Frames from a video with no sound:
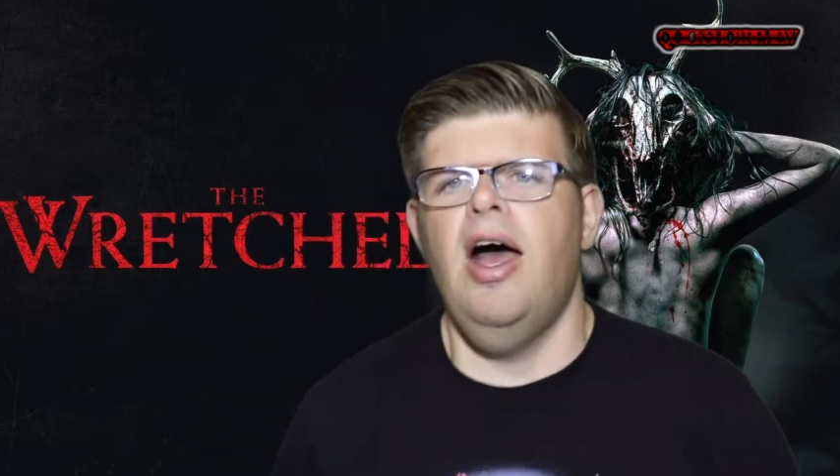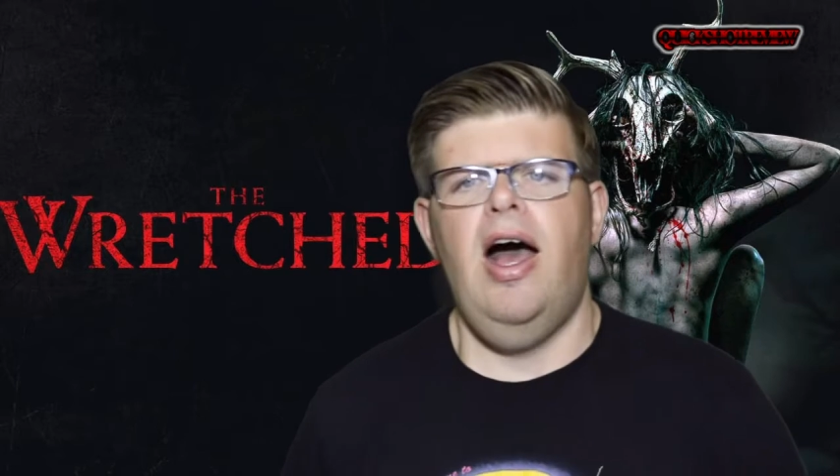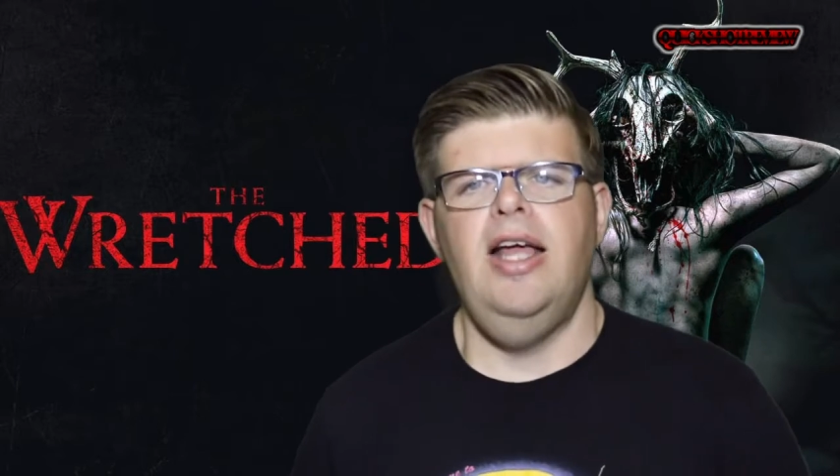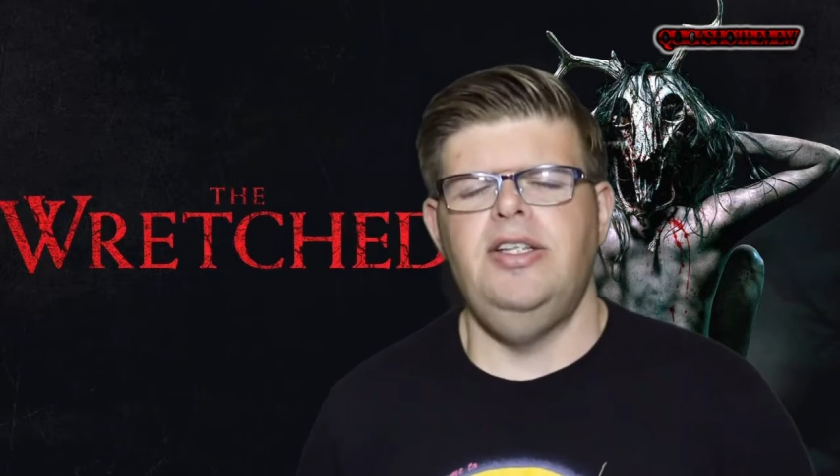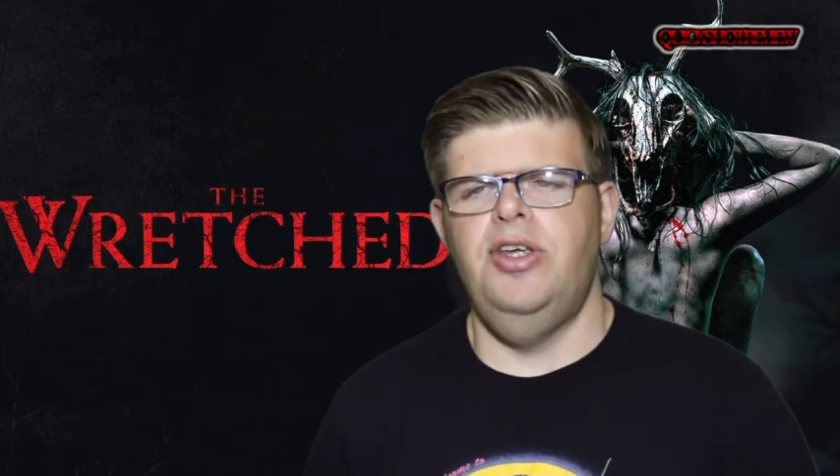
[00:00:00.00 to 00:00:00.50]

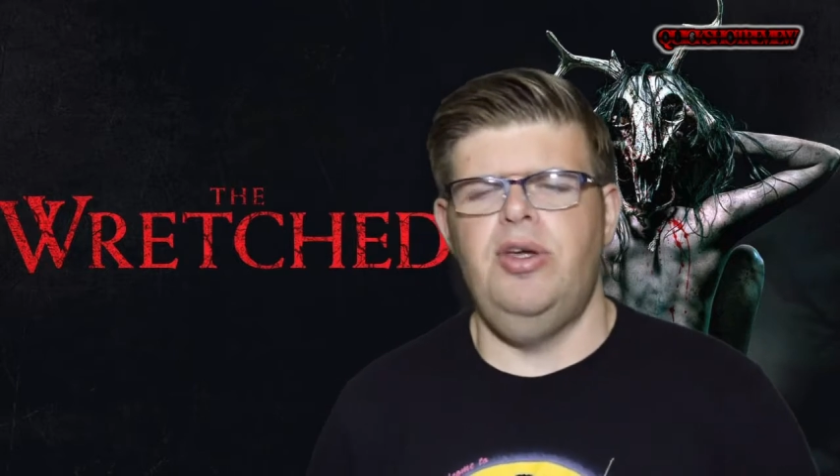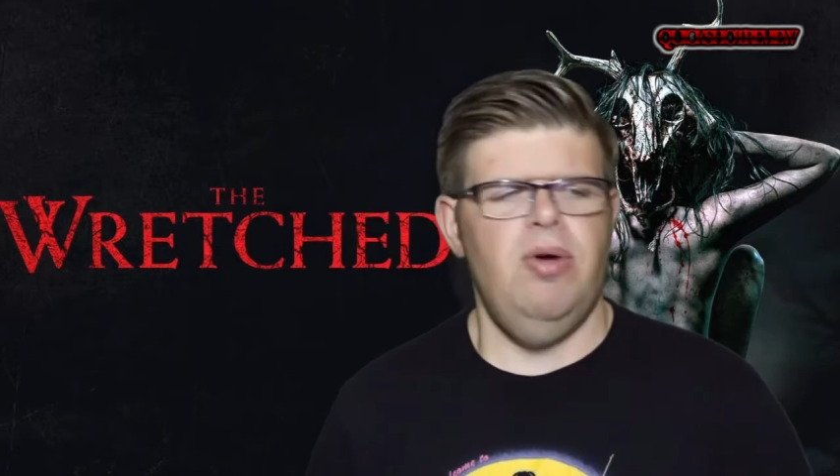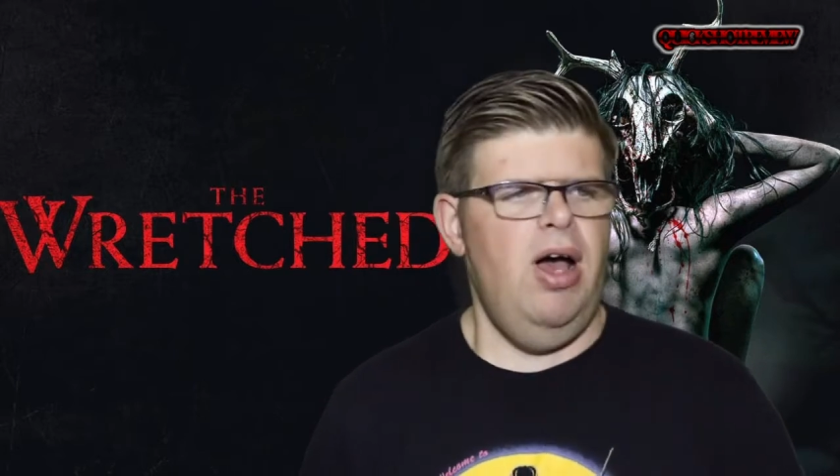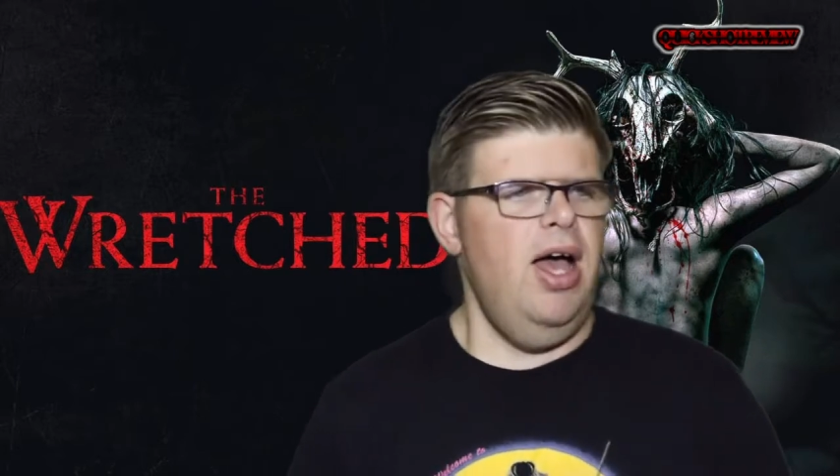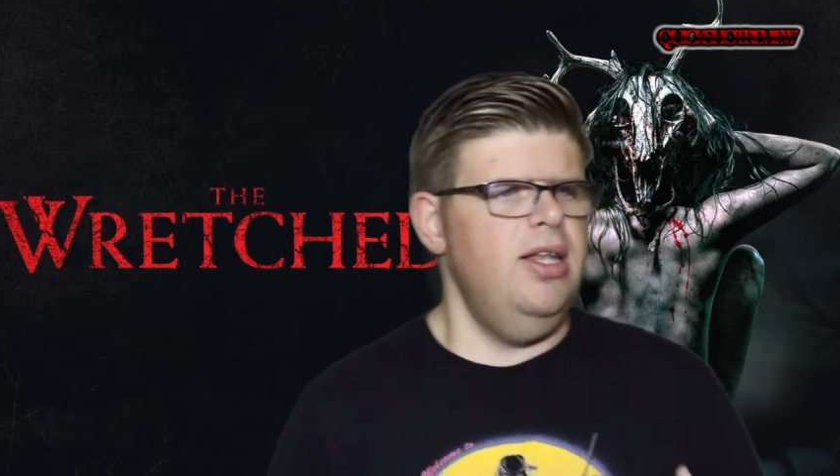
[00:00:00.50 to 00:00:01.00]
I
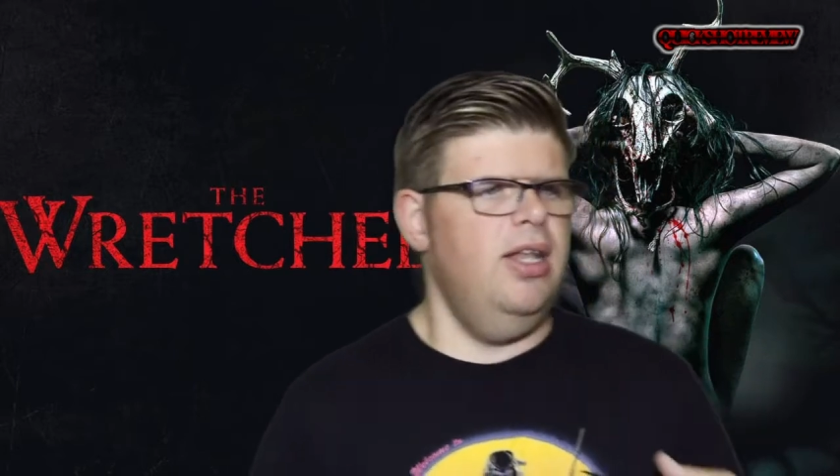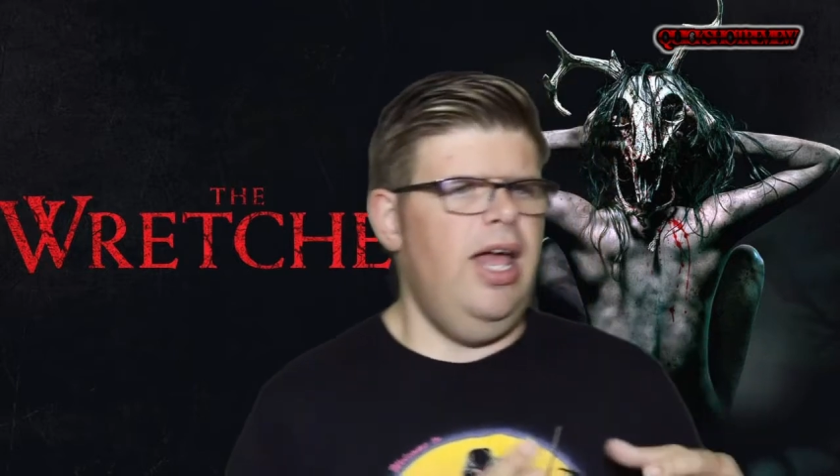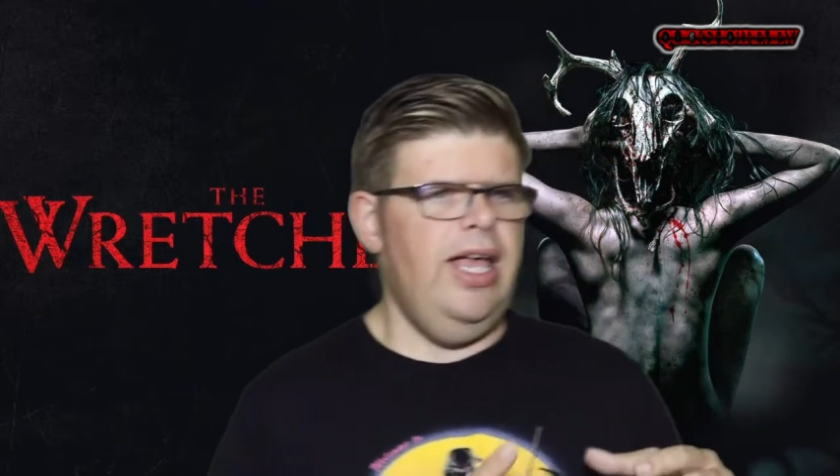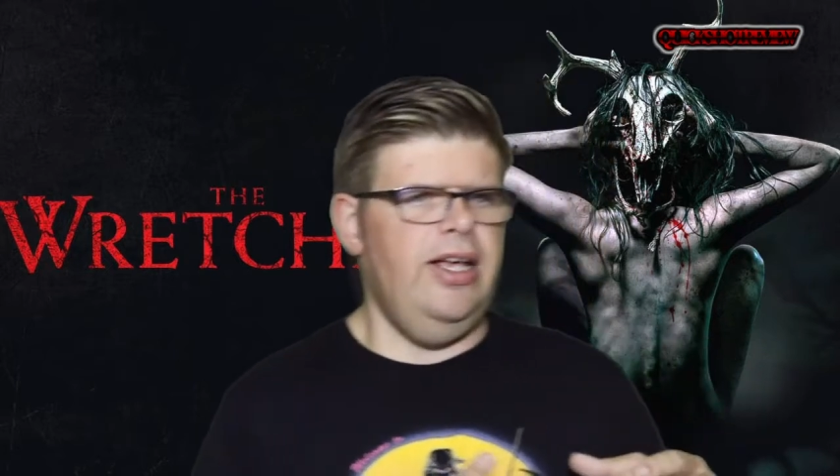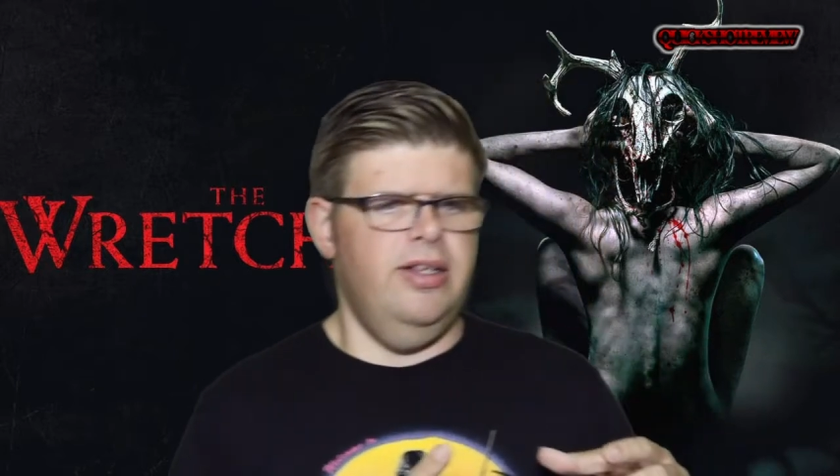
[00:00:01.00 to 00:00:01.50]
do. I
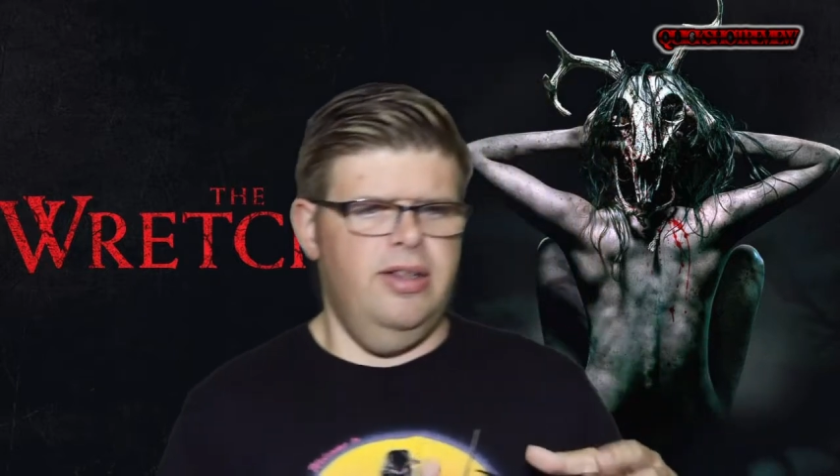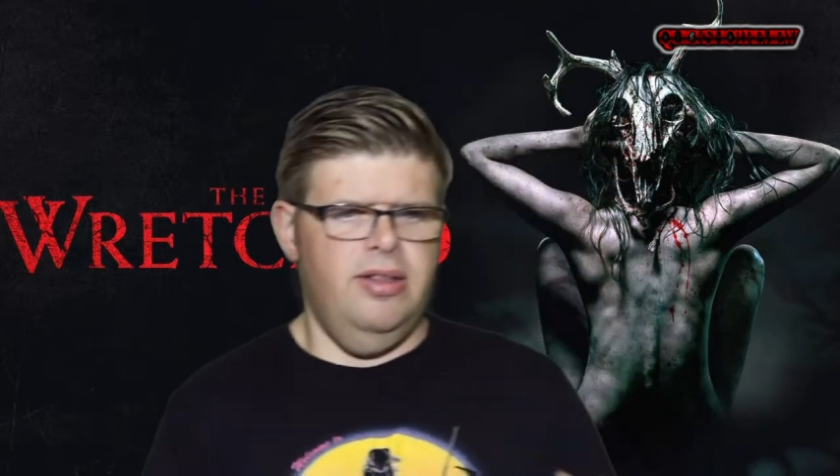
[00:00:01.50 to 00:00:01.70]
like